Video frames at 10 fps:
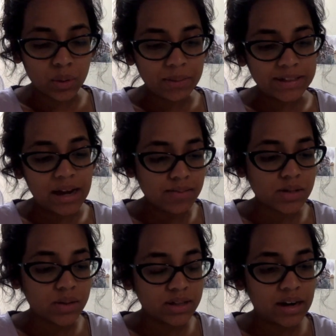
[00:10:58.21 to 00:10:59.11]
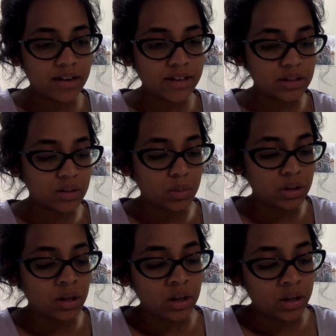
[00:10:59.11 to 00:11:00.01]
would be times when the narrator
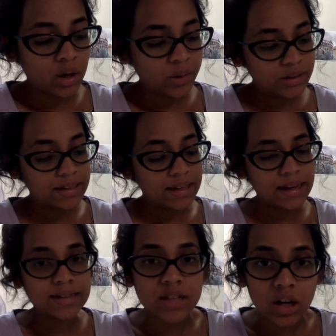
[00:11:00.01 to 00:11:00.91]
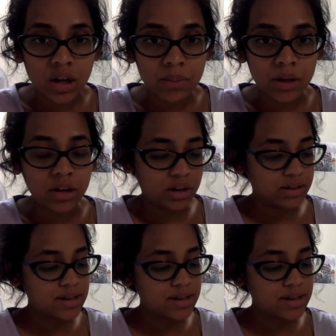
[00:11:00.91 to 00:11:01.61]
would go into like a sermon, and